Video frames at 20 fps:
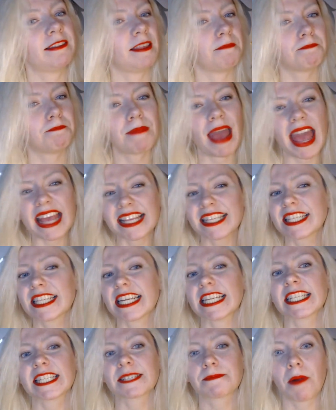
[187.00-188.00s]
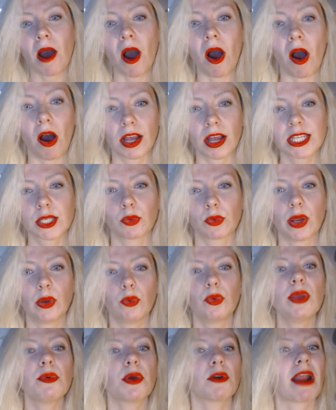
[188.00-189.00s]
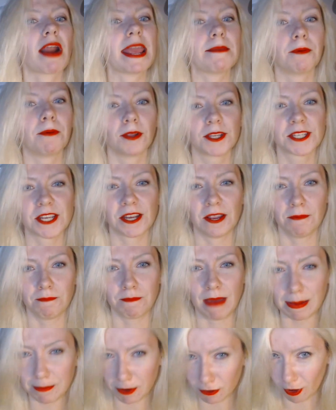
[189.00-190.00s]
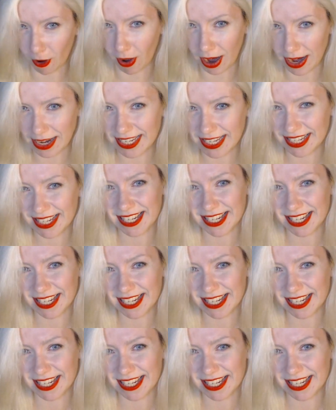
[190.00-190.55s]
the bestest marks when we were able to memorize